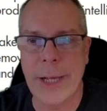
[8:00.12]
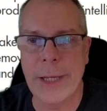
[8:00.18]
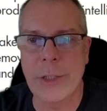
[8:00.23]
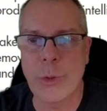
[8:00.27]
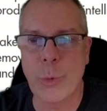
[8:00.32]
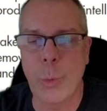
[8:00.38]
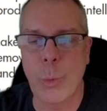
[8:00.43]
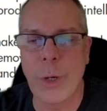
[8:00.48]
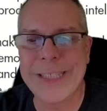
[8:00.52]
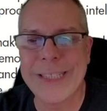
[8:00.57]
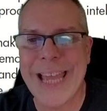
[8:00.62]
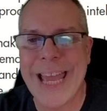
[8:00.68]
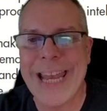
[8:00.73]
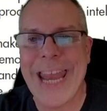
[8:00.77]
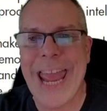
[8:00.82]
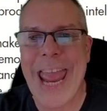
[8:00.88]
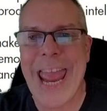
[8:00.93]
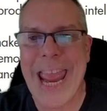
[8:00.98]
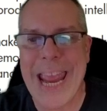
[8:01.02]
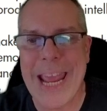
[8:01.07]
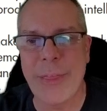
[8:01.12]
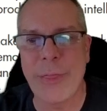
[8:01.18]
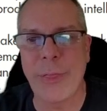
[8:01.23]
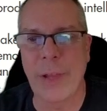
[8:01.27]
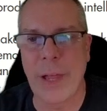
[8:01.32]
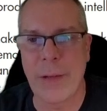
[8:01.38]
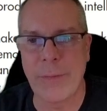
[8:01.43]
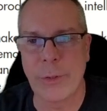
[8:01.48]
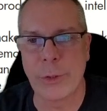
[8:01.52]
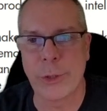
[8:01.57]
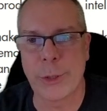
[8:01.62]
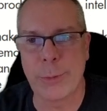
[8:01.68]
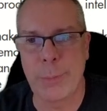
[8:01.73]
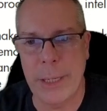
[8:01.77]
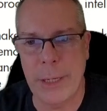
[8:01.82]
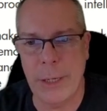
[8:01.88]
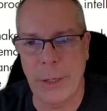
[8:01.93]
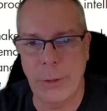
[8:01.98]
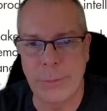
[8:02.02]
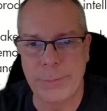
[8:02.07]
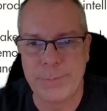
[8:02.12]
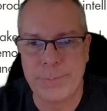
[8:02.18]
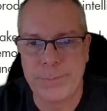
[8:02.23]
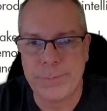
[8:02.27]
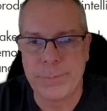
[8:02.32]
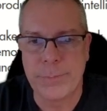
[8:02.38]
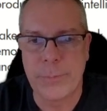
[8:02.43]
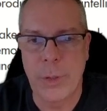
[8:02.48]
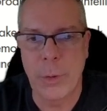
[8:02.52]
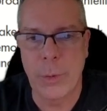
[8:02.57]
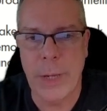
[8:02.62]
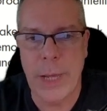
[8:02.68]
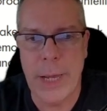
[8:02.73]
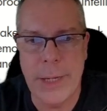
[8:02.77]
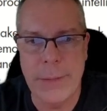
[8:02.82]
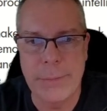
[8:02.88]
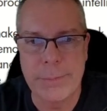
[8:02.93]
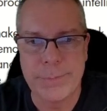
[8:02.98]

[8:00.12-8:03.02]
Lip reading: was an 8th level spell, okay?